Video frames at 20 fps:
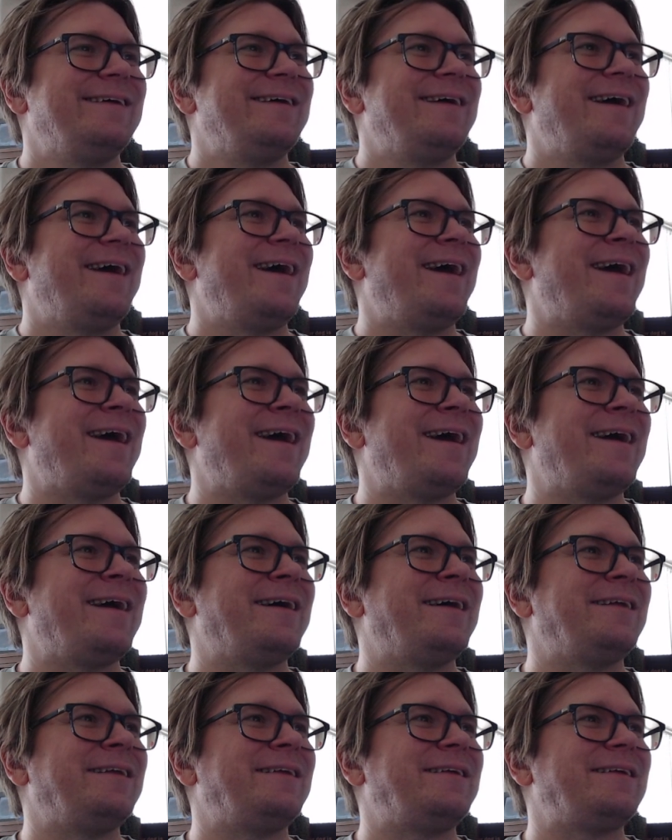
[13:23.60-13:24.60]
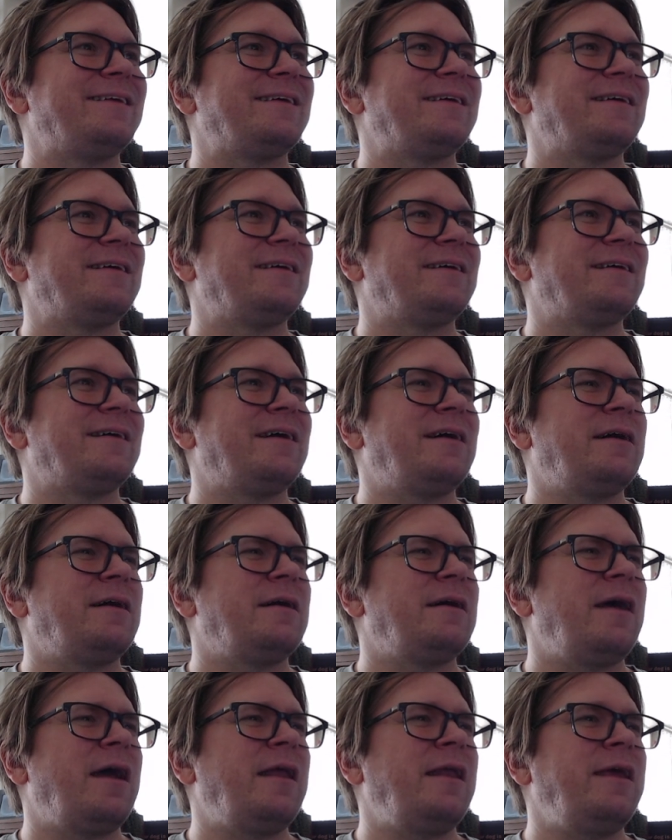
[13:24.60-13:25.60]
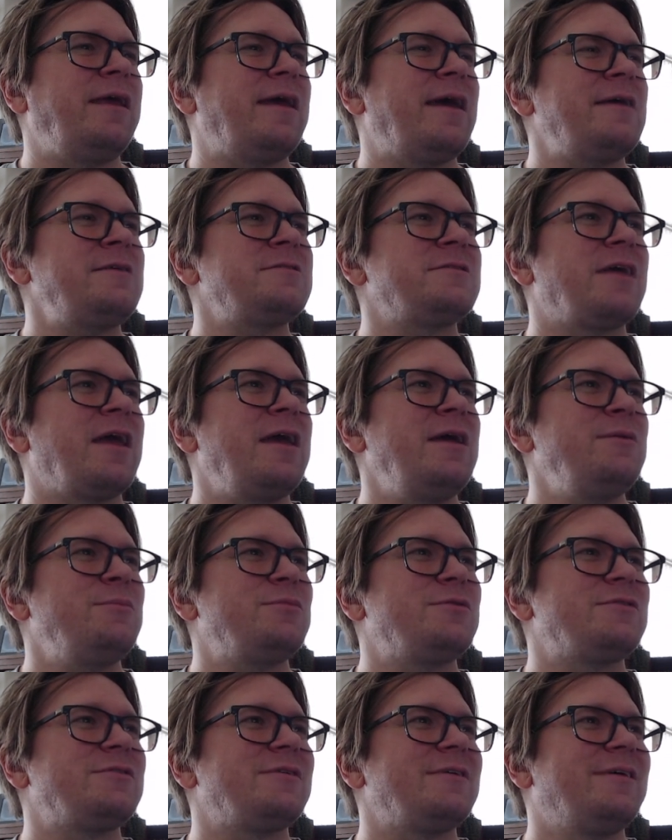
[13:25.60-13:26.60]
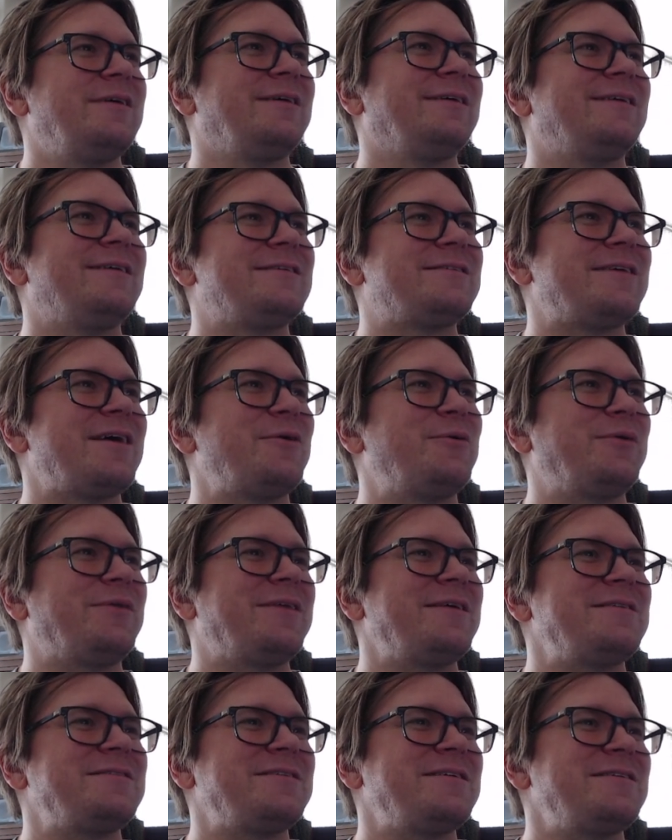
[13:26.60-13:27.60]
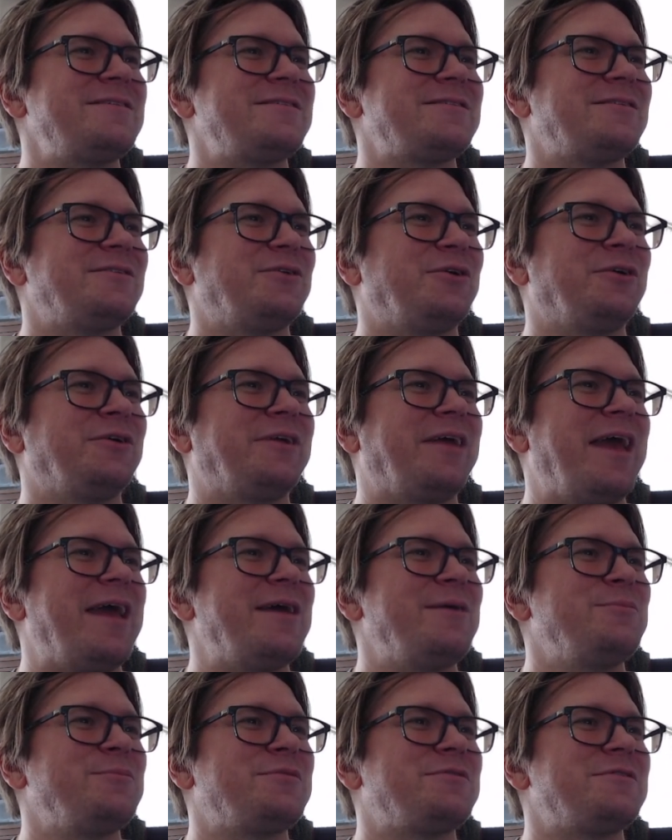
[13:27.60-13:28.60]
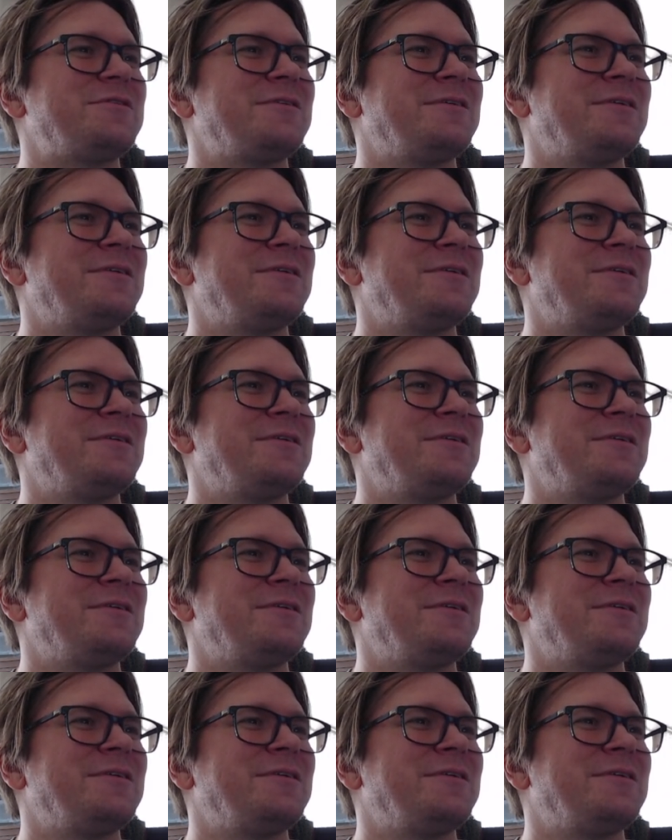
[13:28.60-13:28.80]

And NES games? Is that what this is? Nerd games.